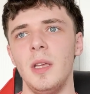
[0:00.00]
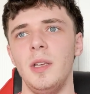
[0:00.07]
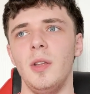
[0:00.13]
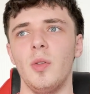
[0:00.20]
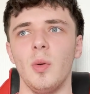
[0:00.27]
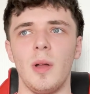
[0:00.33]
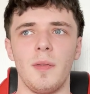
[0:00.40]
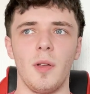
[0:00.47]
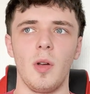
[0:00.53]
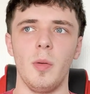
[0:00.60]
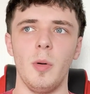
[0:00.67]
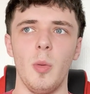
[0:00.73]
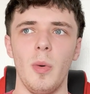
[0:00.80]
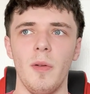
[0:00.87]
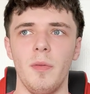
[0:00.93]
You don't have to
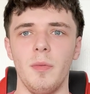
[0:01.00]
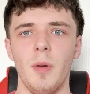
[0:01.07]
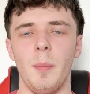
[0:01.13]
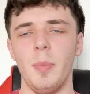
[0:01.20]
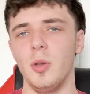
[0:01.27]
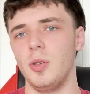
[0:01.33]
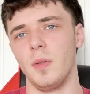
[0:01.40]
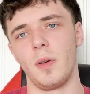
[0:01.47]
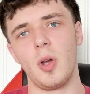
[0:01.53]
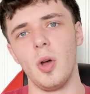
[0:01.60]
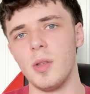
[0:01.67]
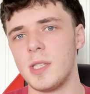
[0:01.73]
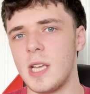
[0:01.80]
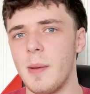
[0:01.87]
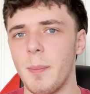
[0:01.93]
come up with a bunch of
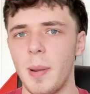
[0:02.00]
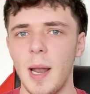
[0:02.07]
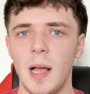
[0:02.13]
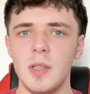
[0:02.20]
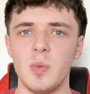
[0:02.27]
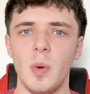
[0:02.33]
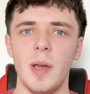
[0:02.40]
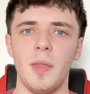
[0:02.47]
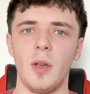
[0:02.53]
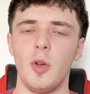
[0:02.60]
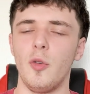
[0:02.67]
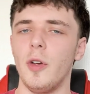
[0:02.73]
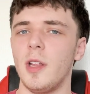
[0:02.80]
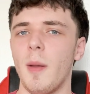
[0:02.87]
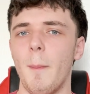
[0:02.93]
content plans where the
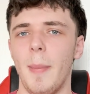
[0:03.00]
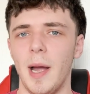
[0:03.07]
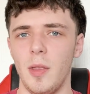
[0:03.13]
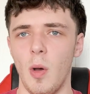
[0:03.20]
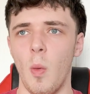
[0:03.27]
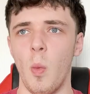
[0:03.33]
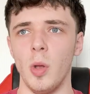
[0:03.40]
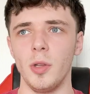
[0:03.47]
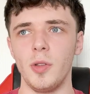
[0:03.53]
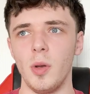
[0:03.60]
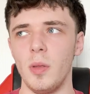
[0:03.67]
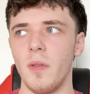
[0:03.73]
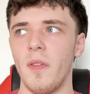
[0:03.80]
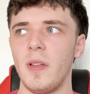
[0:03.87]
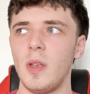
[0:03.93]
creator might not want to
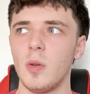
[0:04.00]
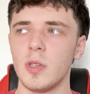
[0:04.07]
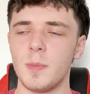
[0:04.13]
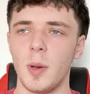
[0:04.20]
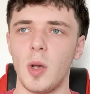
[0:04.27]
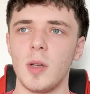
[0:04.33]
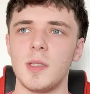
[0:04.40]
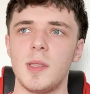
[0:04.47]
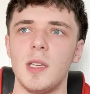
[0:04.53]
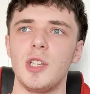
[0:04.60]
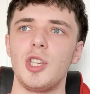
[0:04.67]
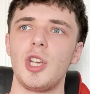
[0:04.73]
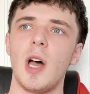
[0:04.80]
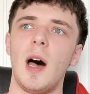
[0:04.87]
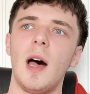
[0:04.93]
do the videos because they're
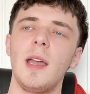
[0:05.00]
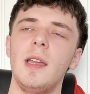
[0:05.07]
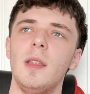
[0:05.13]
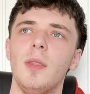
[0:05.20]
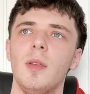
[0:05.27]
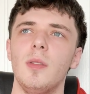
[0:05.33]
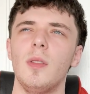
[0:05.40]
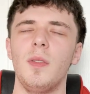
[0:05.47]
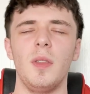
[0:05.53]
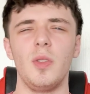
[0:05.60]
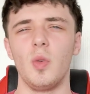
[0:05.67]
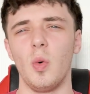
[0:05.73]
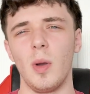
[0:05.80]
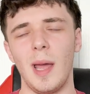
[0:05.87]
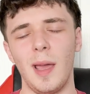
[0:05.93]
shy and they
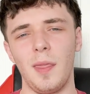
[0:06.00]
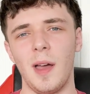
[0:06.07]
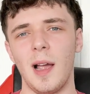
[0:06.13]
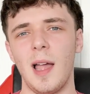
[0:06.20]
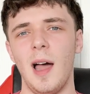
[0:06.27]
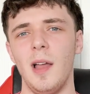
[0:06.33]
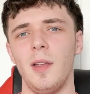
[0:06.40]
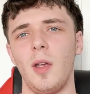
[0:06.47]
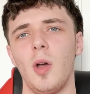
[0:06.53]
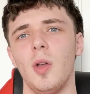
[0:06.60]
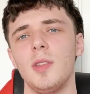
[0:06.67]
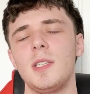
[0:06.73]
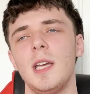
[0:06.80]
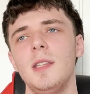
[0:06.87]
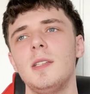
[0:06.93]
don't like that kind of
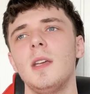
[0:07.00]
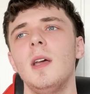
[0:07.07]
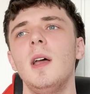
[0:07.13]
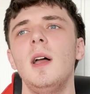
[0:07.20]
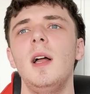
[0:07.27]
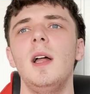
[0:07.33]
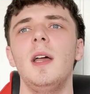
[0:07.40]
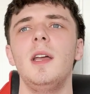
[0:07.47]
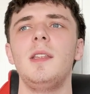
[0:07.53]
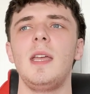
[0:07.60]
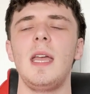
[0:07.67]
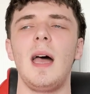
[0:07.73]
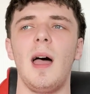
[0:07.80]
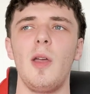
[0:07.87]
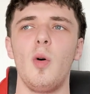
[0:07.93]
content. And
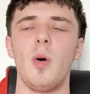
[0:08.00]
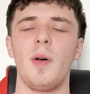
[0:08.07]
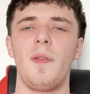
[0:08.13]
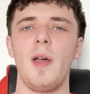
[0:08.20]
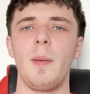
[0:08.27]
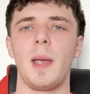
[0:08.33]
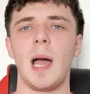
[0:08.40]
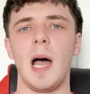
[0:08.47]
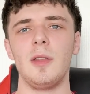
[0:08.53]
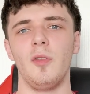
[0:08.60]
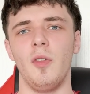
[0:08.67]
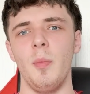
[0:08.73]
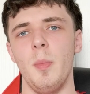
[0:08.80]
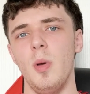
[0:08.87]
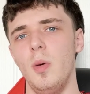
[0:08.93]
AI OFM kind of
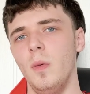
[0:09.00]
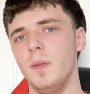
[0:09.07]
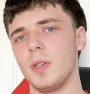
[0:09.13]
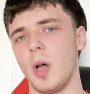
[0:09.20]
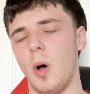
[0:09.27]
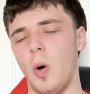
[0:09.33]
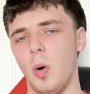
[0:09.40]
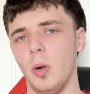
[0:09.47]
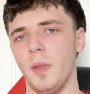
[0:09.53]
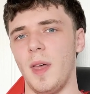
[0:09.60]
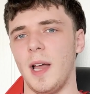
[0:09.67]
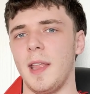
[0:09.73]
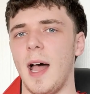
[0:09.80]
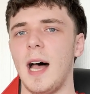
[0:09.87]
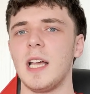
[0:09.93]
removes all
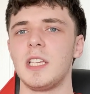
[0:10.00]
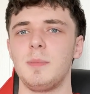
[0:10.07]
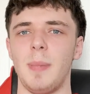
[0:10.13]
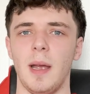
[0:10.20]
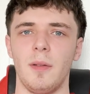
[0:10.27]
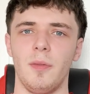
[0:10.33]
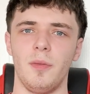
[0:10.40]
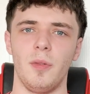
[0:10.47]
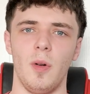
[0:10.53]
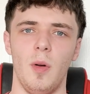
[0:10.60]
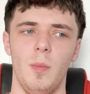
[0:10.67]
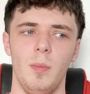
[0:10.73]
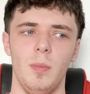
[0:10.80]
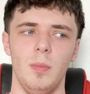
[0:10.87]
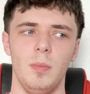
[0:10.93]
that aspect
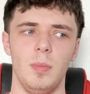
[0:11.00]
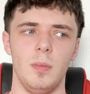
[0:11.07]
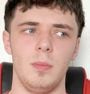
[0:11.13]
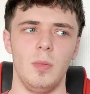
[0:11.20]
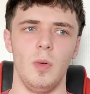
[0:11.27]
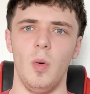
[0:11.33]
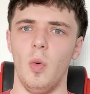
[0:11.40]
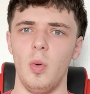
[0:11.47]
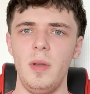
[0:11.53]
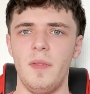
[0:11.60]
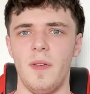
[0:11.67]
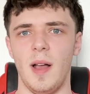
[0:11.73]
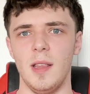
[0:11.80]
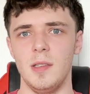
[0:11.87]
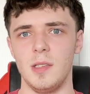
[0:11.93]
from
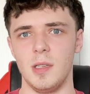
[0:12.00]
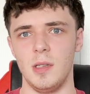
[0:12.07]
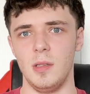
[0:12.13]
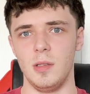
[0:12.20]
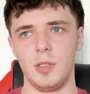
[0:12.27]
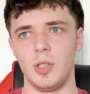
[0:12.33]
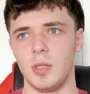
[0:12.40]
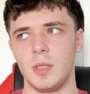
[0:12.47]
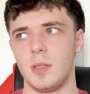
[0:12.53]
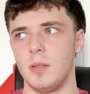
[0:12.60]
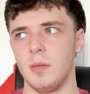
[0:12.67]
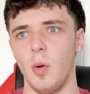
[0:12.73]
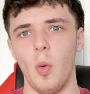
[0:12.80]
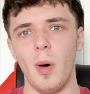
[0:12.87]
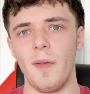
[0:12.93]
OnlyFans and just
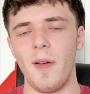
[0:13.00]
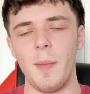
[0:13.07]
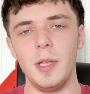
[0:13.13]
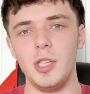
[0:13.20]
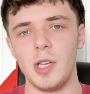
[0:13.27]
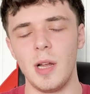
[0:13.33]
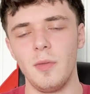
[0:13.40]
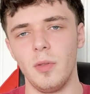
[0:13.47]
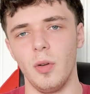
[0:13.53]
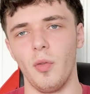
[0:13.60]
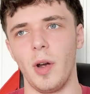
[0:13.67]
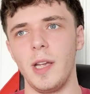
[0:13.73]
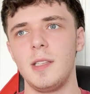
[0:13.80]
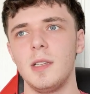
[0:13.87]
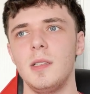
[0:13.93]
OFM in general,
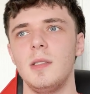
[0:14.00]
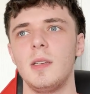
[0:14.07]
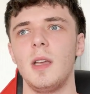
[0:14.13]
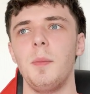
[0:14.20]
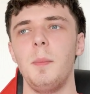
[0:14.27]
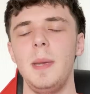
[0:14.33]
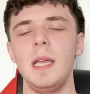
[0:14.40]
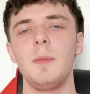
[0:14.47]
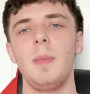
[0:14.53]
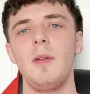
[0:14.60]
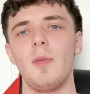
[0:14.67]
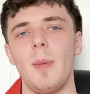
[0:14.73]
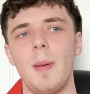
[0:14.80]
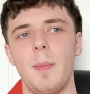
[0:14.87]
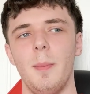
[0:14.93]
right? And it made me
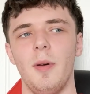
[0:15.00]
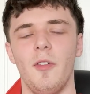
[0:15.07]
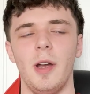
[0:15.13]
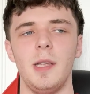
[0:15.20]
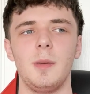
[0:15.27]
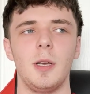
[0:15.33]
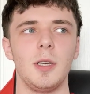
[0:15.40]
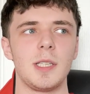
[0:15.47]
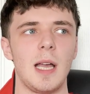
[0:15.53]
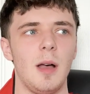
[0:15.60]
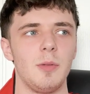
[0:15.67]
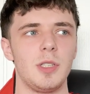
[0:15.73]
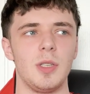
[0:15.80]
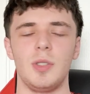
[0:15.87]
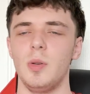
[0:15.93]
remember, right? Because I
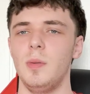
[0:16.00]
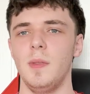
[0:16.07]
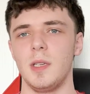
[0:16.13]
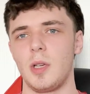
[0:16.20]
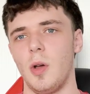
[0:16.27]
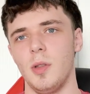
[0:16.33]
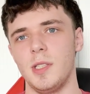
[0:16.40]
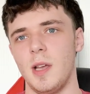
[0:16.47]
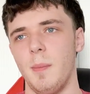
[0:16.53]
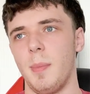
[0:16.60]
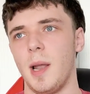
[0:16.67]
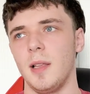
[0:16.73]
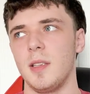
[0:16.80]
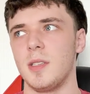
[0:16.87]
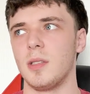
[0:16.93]
was just doing this content
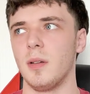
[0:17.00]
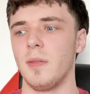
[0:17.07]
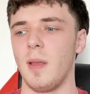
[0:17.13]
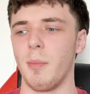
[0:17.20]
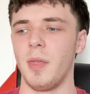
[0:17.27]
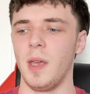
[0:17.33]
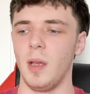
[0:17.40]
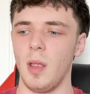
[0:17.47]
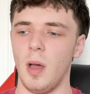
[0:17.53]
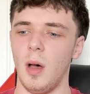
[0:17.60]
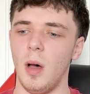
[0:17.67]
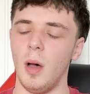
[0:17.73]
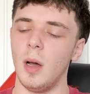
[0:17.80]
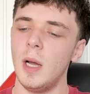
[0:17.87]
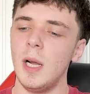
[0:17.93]
plan and stuff, and I'm thinking,
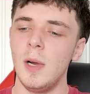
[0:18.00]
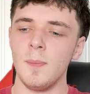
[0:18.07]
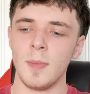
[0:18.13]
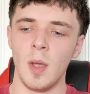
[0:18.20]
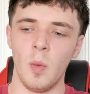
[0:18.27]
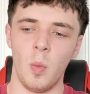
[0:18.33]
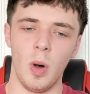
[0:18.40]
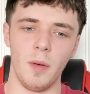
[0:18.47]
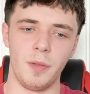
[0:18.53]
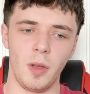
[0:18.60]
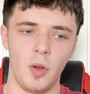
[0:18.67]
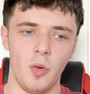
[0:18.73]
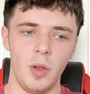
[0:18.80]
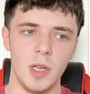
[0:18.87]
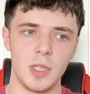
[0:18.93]
oh, what if the
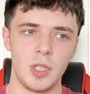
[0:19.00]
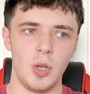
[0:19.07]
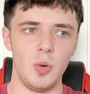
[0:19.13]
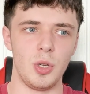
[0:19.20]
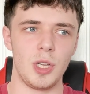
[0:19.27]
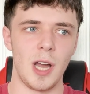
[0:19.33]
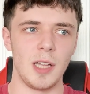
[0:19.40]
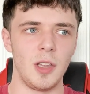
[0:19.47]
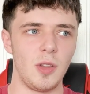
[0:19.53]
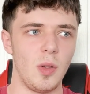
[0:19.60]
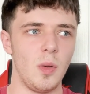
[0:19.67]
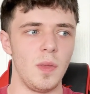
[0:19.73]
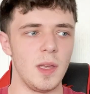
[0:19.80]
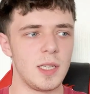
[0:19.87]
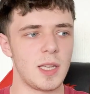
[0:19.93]
creator's too shy to
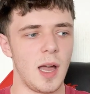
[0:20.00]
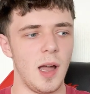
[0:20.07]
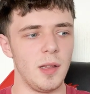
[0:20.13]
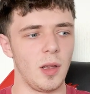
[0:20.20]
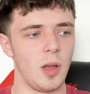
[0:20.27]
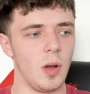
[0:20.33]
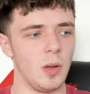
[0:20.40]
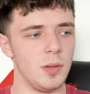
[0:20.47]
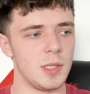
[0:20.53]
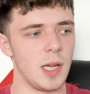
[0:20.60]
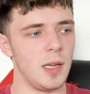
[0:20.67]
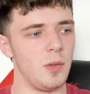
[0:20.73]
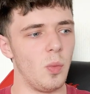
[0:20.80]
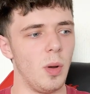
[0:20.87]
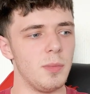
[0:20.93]
do this kind of
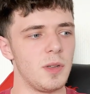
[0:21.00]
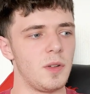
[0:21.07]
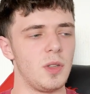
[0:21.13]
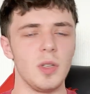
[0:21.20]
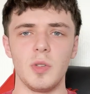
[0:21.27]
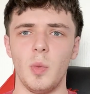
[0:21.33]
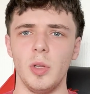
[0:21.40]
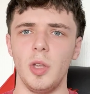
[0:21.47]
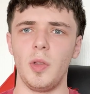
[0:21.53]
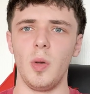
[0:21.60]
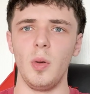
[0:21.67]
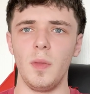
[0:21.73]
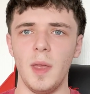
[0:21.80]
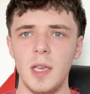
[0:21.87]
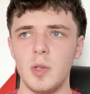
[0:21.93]
content? What happens if she doesn't want to
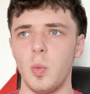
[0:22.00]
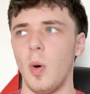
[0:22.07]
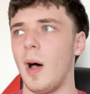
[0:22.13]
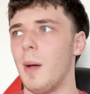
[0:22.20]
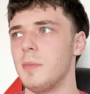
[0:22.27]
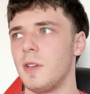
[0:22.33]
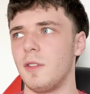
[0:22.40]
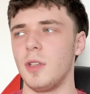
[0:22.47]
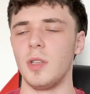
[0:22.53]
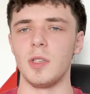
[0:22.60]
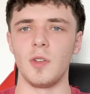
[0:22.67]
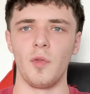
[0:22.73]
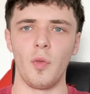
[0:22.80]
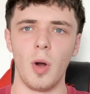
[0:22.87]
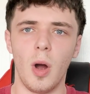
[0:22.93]
do this? What happens if she does
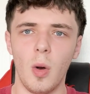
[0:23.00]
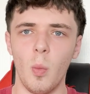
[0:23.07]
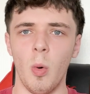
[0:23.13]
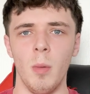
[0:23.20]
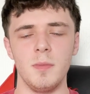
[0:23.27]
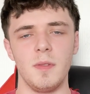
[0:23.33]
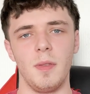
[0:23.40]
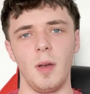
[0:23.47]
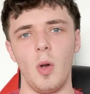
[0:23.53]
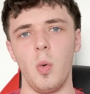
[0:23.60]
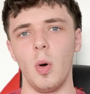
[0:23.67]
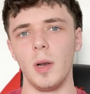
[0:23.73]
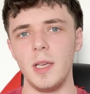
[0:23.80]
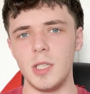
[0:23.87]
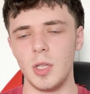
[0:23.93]
it wrong? What happens if the
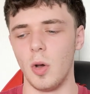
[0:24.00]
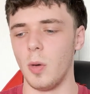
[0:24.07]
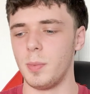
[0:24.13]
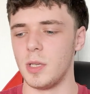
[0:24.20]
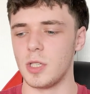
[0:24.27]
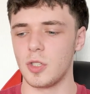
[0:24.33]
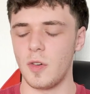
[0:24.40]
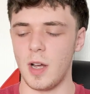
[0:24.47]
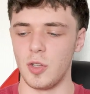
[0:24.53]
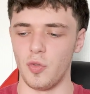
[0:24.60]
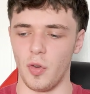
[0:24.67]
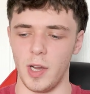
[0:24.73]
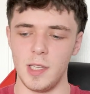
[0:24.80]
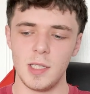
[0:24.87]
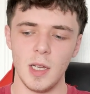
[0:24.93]
quality's not up to scratch,
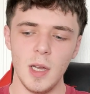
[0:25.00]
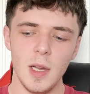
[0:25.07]
right?